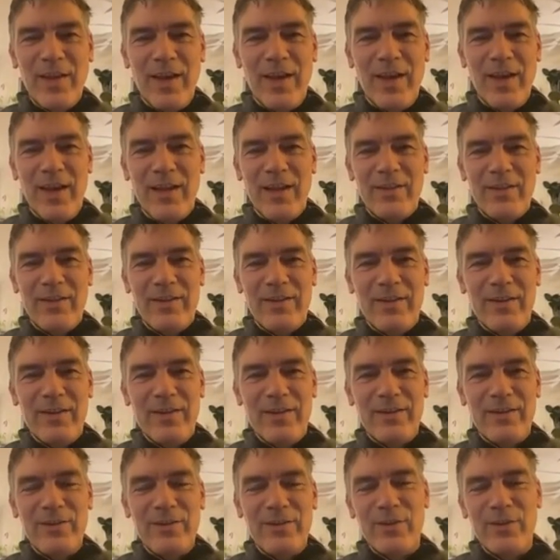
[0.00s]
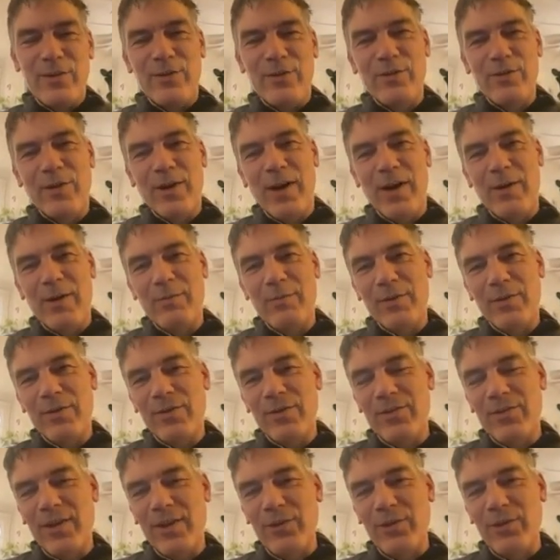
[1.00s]
and uh, you know i'm going
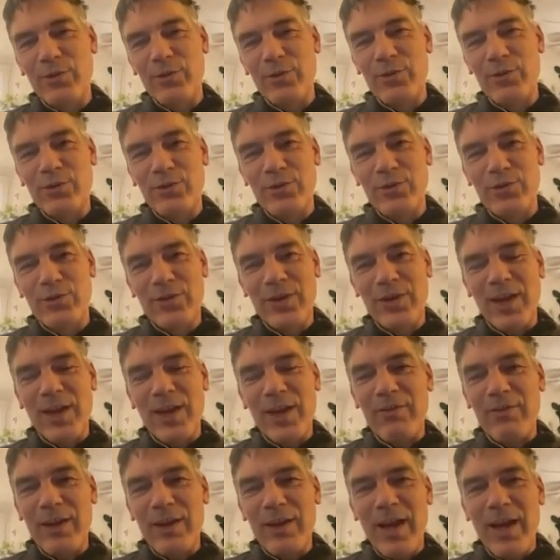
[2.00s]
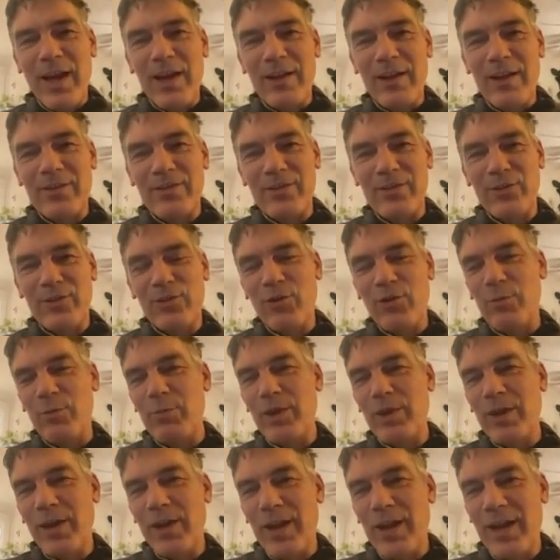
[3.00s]
to send you to the canary islands a
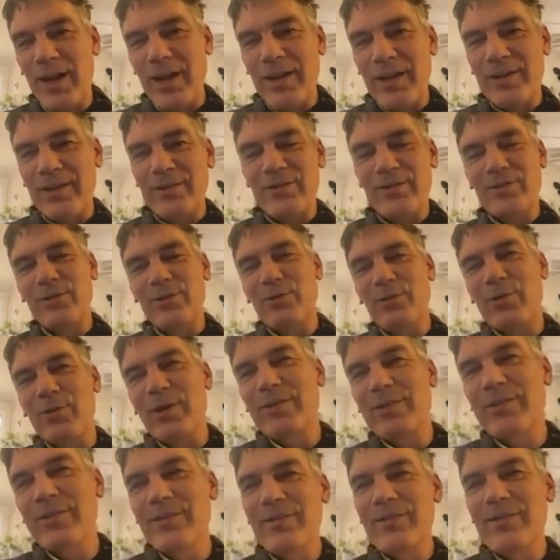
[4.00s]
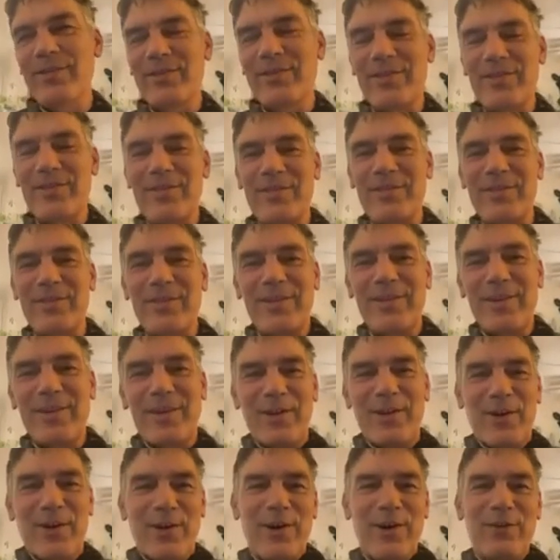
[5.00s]
tropical island on the west
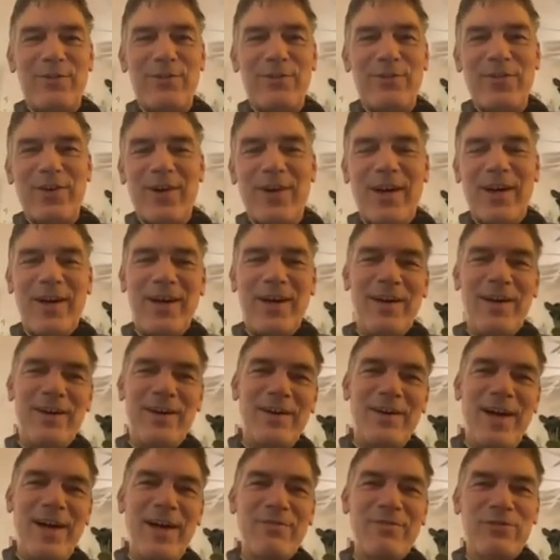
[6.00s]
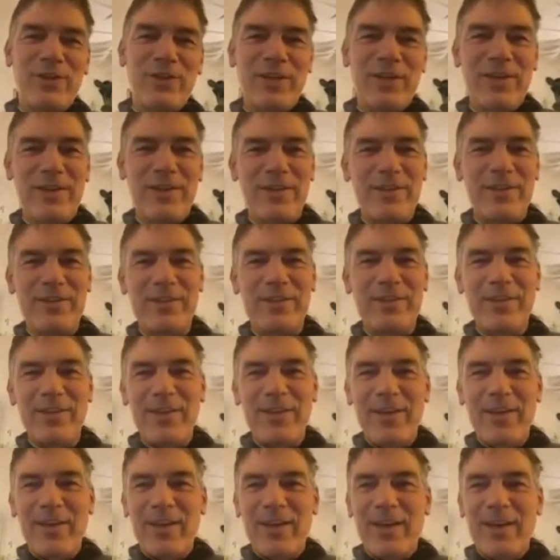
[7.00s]
of uh, africa
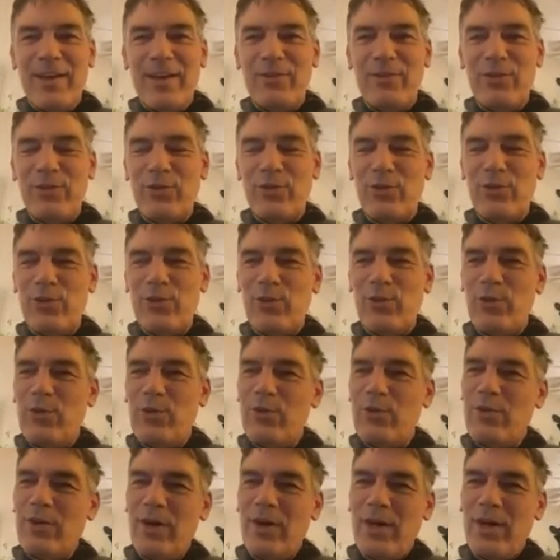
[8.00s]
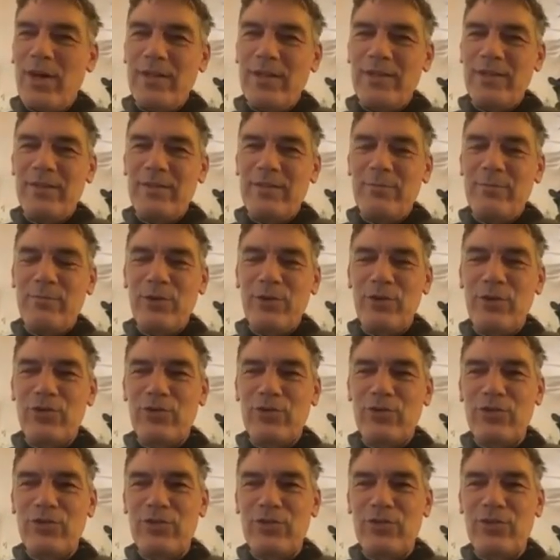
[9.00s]
and you're going to go and
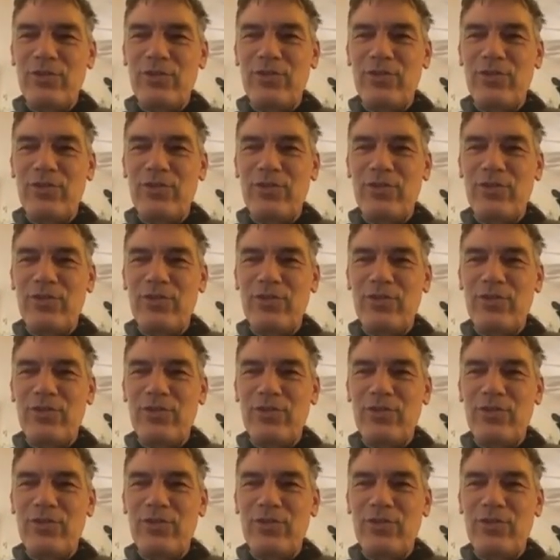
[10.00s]
measure the